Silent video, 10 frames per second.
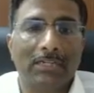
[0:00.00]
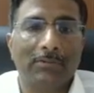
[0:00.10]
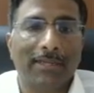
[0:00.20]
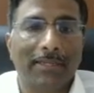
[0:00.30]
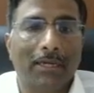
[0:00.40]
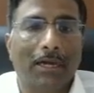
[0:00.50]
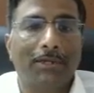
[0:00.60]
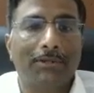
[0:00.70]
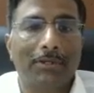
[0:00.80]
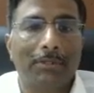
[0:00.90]
That's where the
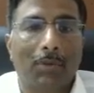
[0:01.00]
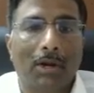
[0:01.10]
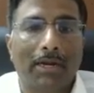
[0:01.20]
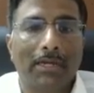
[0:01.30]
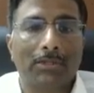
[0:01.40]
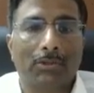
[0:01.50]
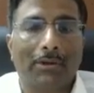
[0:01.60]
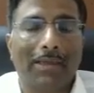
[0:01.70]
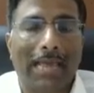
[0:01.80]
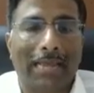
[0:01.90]
continuous monitoring is
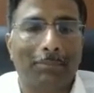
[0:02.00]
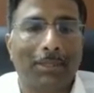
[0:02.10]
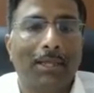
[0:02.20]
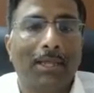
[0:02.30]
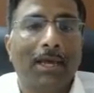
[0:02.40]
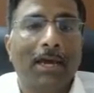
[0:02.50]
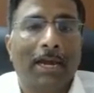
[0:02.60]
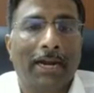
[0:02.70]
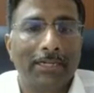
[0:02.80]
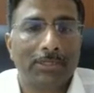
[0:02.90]
going to help,
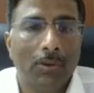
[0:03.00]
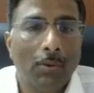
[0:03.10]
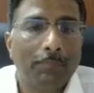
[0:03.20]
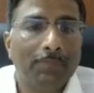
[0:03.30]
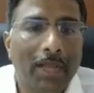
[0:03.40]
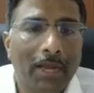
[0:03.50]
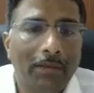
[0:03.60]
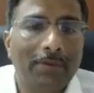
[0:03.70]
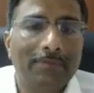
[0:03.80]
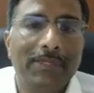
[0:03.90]
right? So
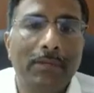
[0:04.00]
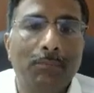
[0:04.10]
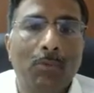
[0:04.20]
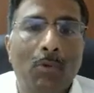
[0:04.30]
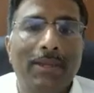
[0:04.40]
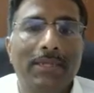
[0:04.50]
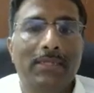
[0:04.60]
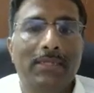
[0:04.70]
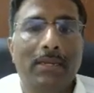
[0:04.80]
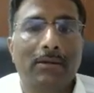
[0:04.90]
I would have seen in
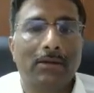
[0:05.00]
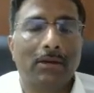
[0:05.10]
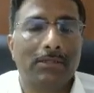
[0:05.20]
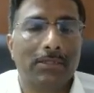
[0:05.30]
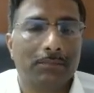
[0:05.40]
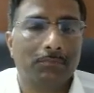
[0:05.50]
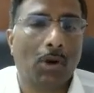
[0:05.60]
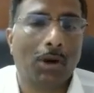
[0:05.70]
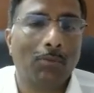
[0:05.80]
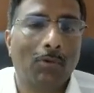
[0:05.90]
movies, not just
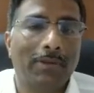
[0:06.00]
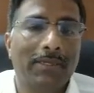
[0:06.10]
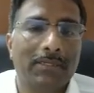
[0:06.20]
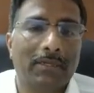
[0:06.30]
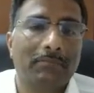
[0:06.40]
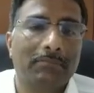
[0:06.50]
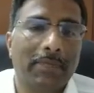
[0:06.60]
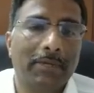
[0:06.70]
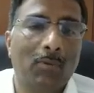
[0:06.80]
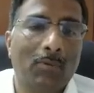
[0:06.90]
one movies, in
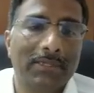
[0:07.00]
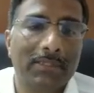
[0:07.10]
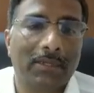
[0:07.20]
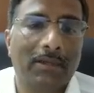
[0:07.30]
many movies,